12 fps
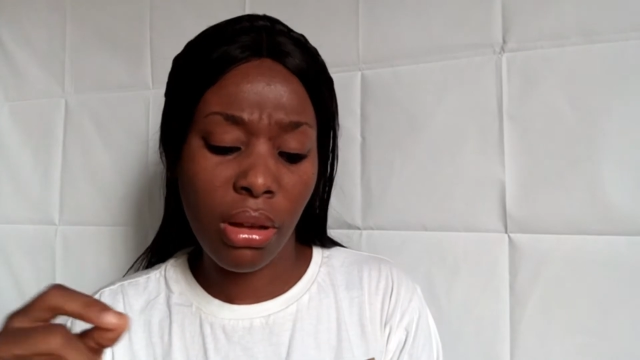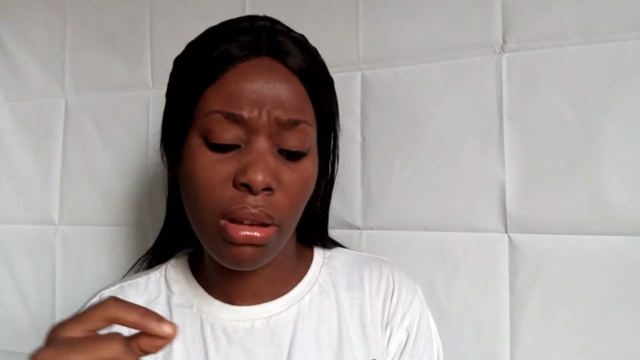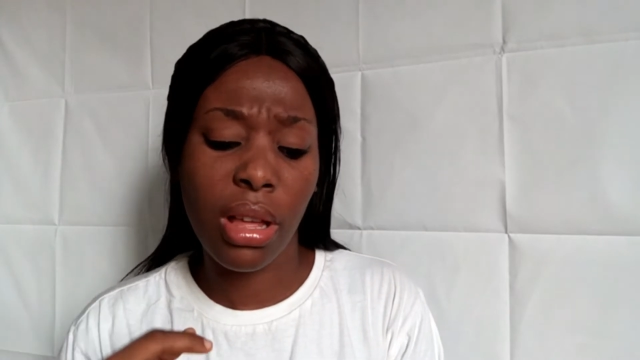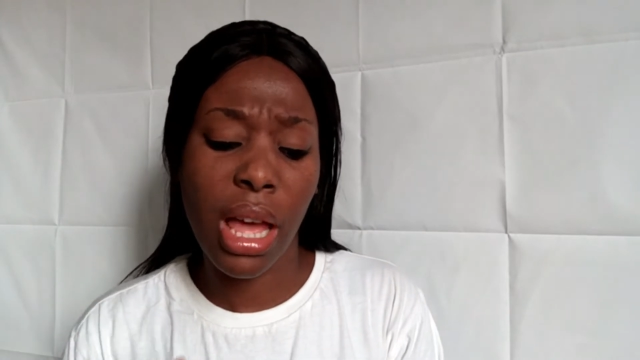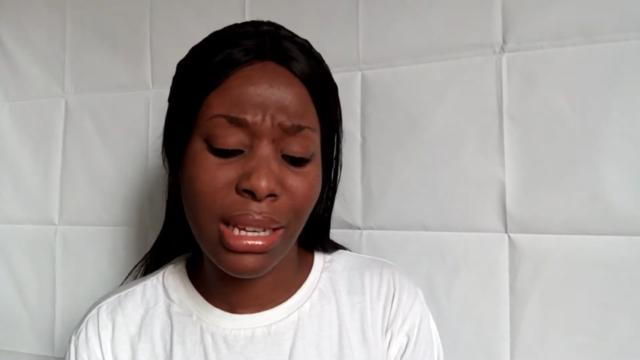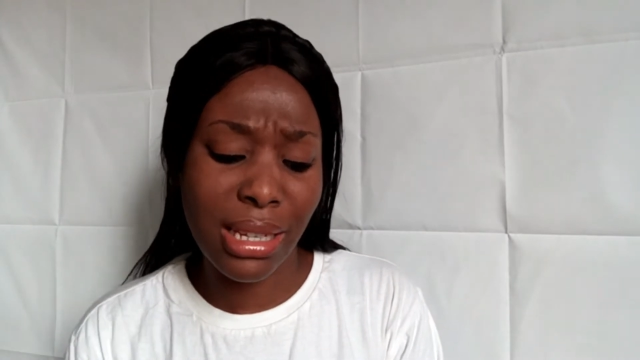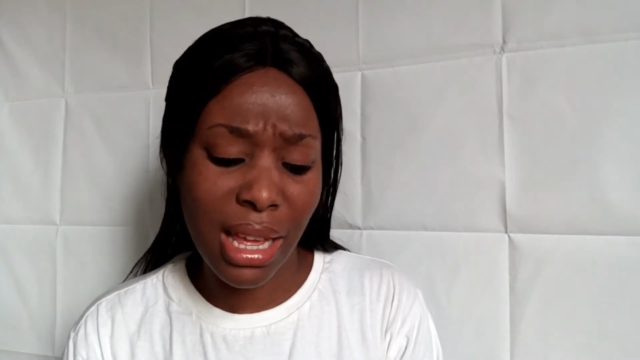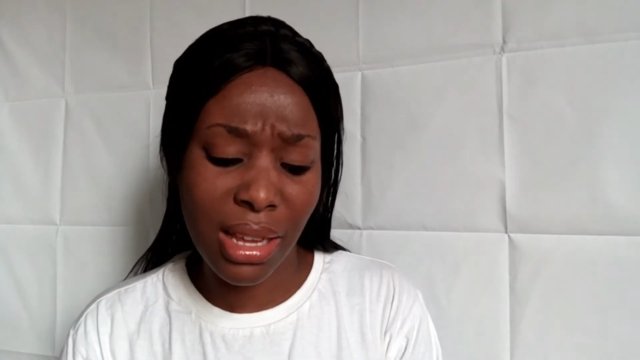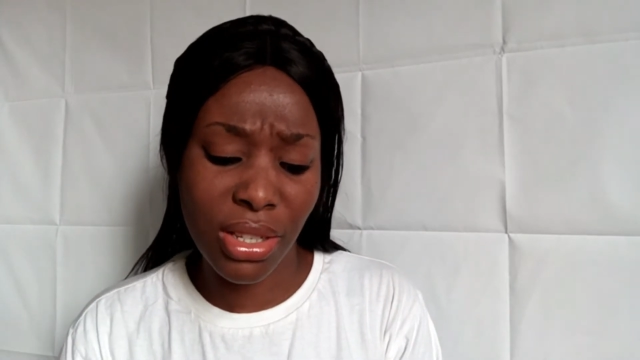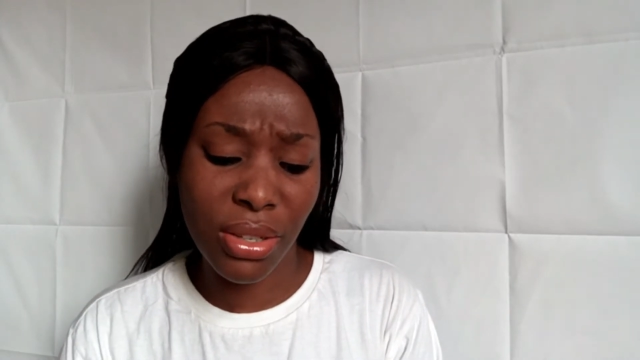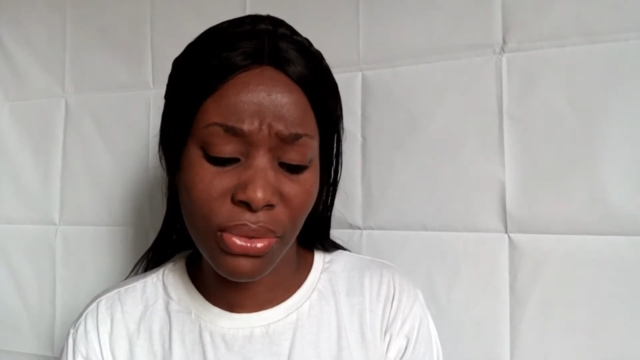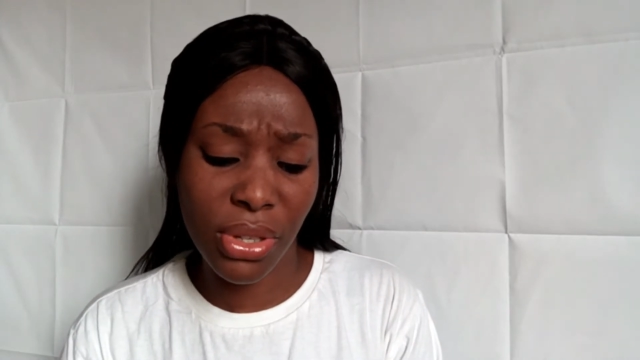Oh, I didn't
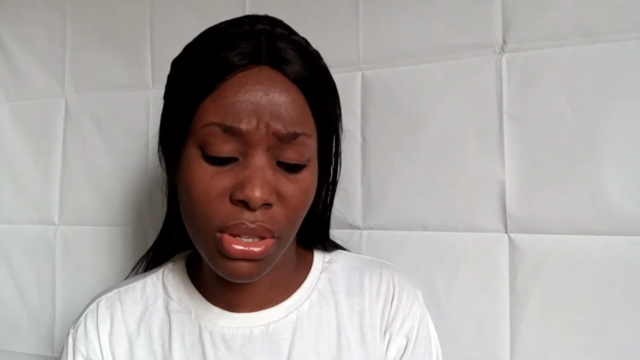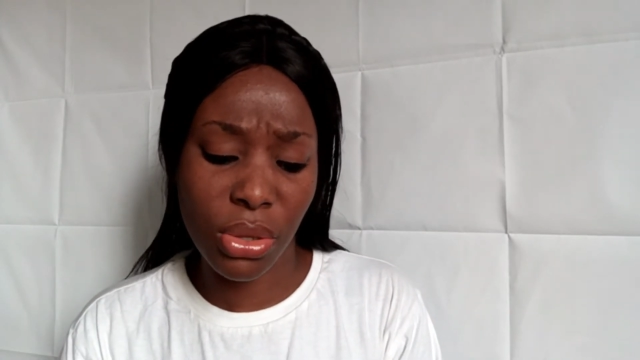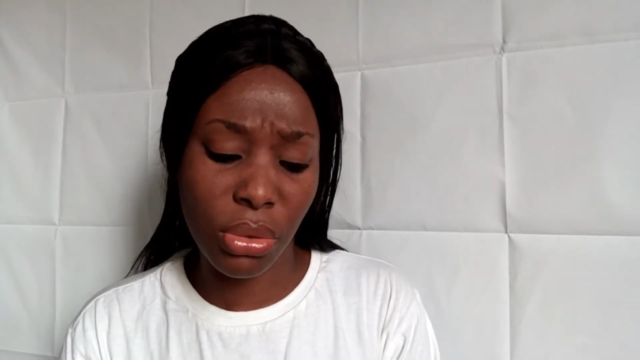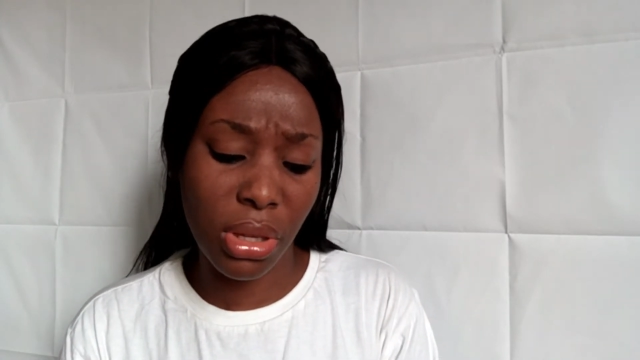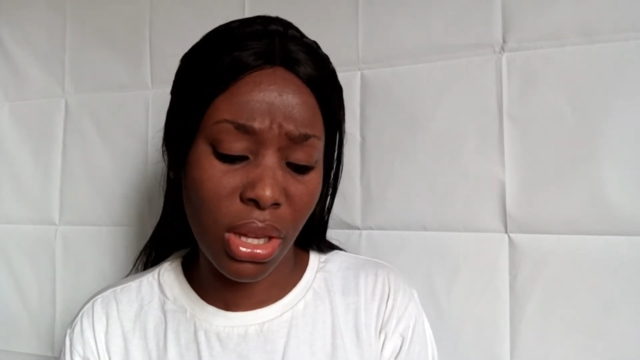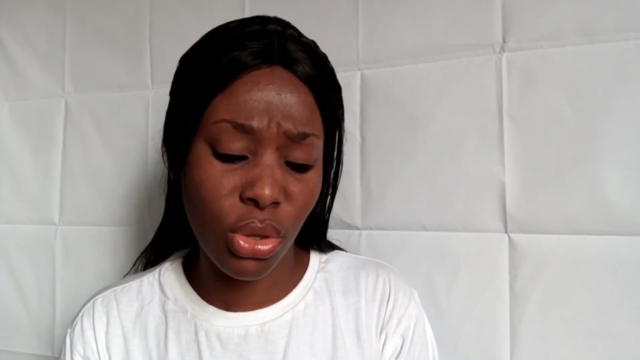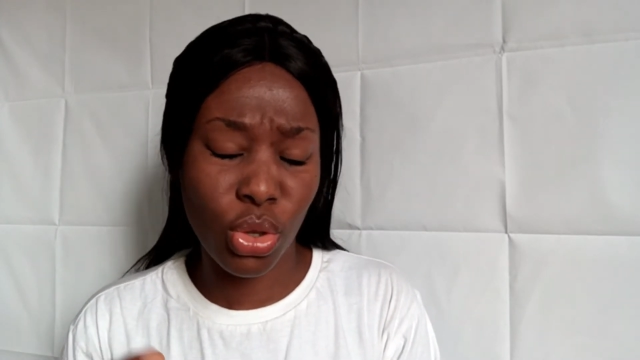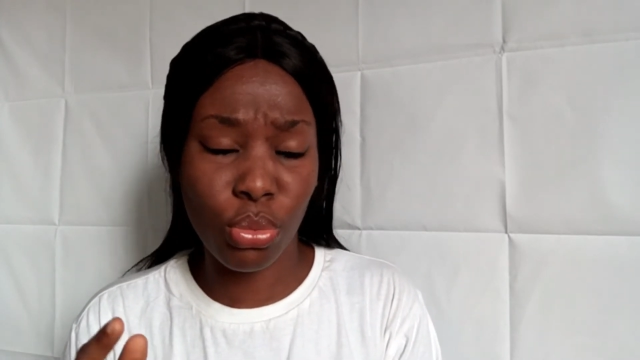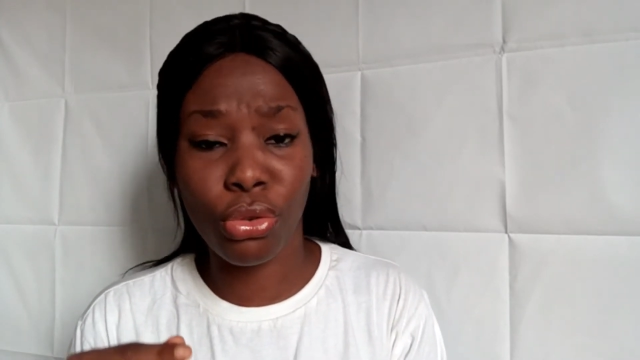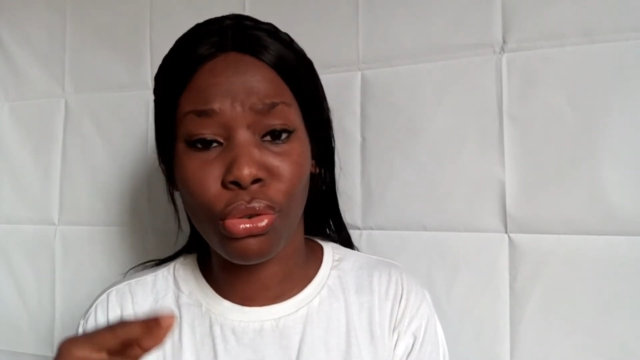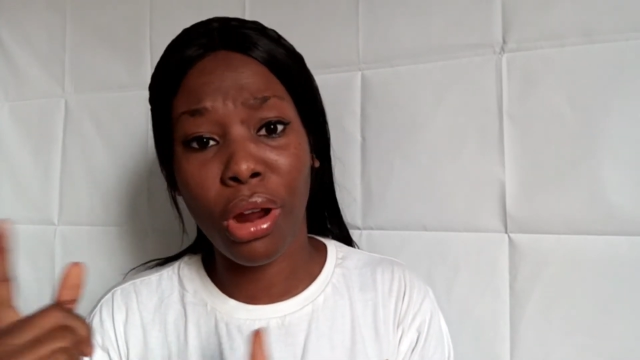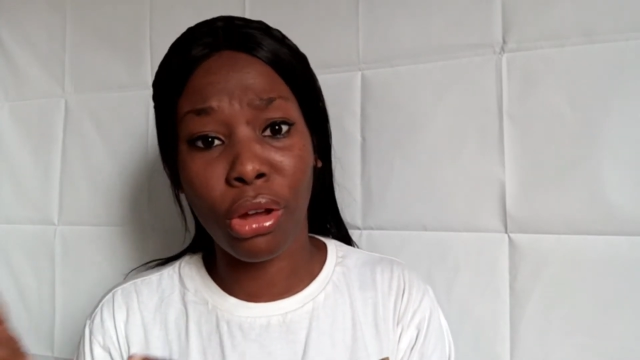achieve this. Okay,
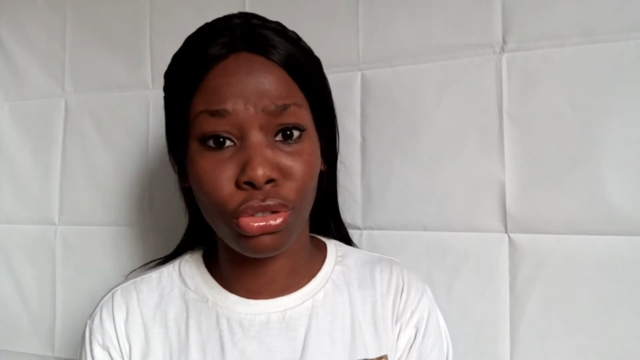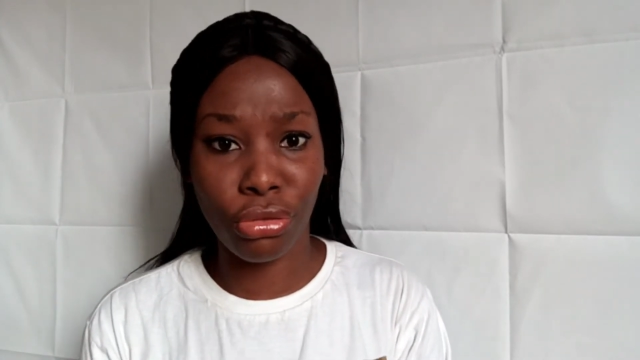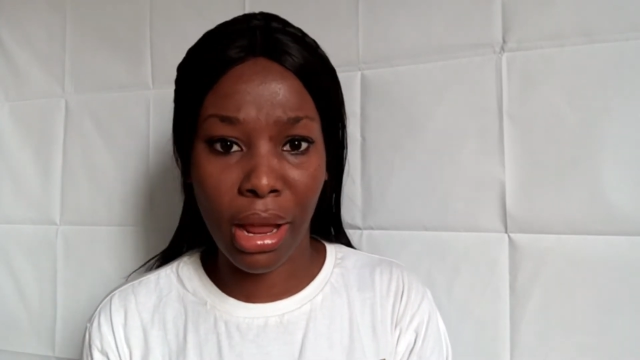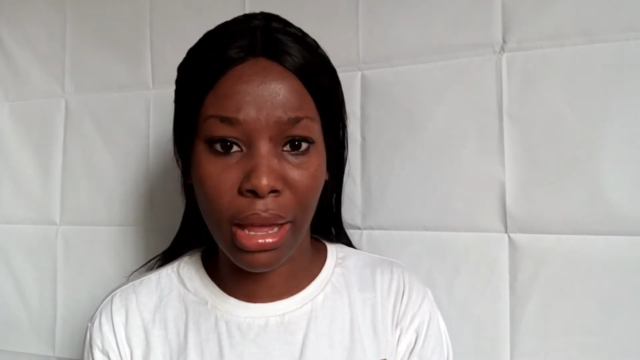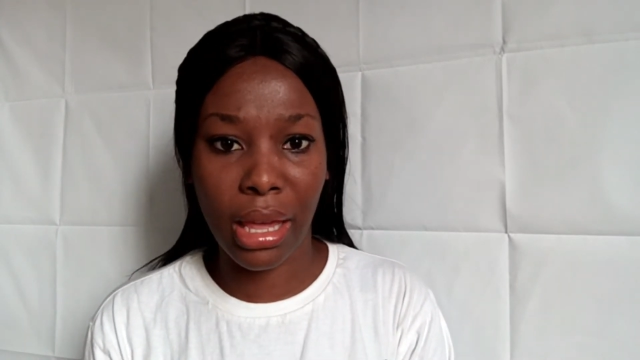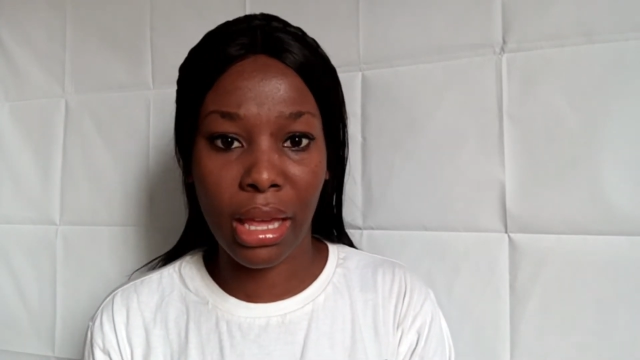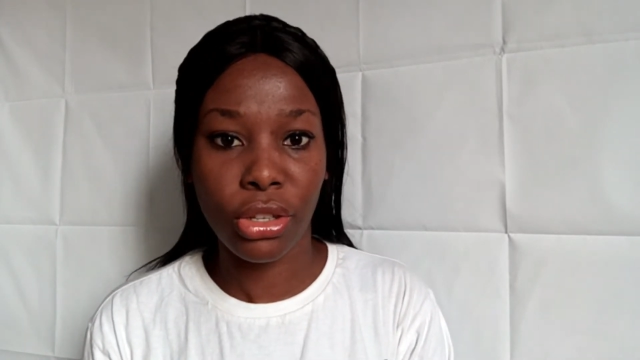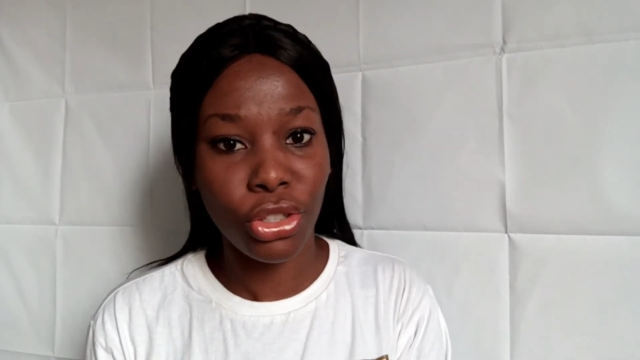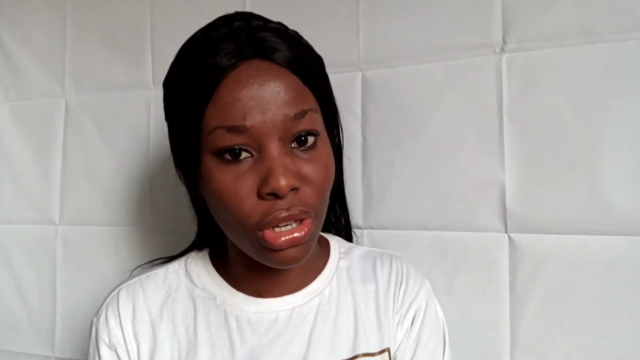tomorrow I'll try again.